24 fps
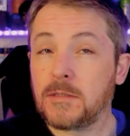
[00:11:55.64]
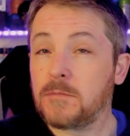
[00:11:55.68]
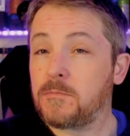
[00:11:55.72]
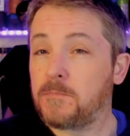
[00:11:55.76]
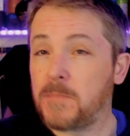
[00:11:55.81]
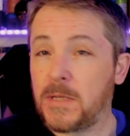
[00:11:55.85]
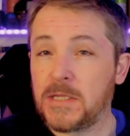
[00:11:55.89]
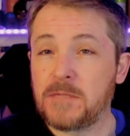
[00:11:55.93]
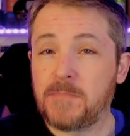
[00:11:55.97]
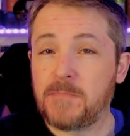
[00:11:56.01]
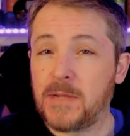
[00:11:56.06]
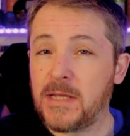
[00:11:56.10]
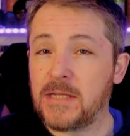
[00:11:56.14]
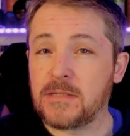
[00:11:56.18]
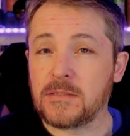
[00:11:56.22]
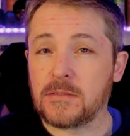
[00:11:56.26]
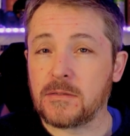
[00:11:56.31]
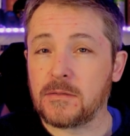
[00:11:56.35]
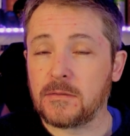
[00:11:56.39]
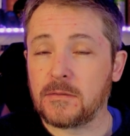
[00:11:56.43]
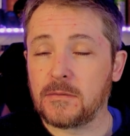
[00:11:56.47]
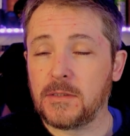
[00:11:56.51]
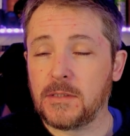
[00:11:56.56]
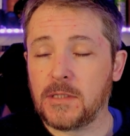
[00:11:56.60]
It's
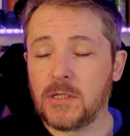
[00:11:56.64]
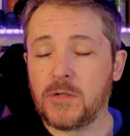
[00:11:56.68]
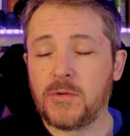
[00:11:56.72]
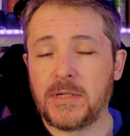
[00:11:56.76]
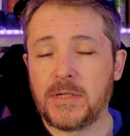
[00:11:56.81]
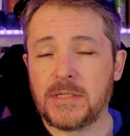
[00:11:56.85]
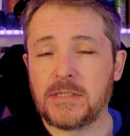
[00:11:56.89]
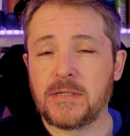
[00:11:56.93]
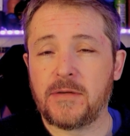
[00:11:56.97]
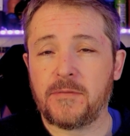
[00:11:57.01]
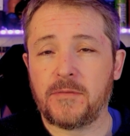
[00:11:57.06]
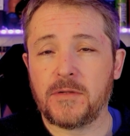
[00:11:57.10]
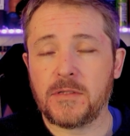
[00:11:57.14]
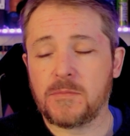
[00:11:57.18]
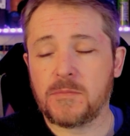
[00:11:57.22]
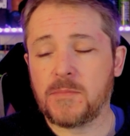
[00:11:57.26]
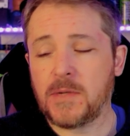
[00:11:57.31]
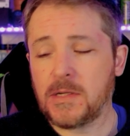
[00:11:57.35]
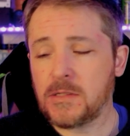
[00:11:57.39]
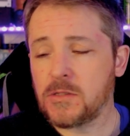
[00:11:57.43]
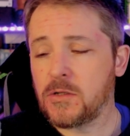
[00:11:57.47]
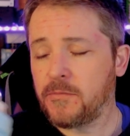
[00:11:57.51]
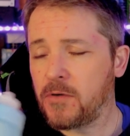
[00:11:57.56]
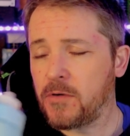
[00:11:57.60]
pleasant. You know, it definitely
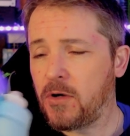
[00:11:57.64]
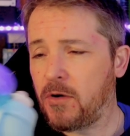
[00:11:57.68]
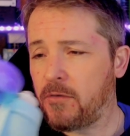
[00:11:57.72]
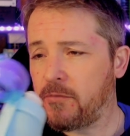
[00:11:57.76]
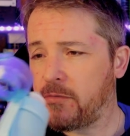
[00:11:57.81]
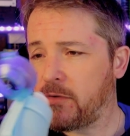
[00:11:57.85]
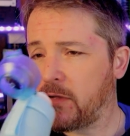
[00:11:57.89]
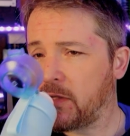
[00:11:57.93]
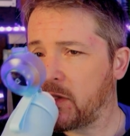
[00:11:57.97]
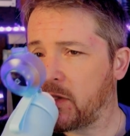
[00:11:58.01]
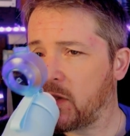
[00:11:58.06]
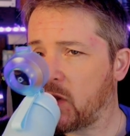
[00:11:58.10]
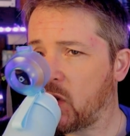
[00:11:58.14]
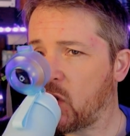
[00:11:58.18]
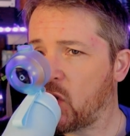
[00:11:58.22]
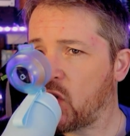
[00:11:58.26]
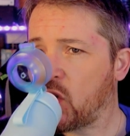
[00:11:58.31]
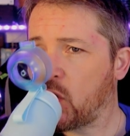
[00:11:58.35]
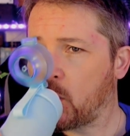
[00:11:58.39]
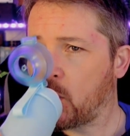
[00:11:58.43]
smells of coffee.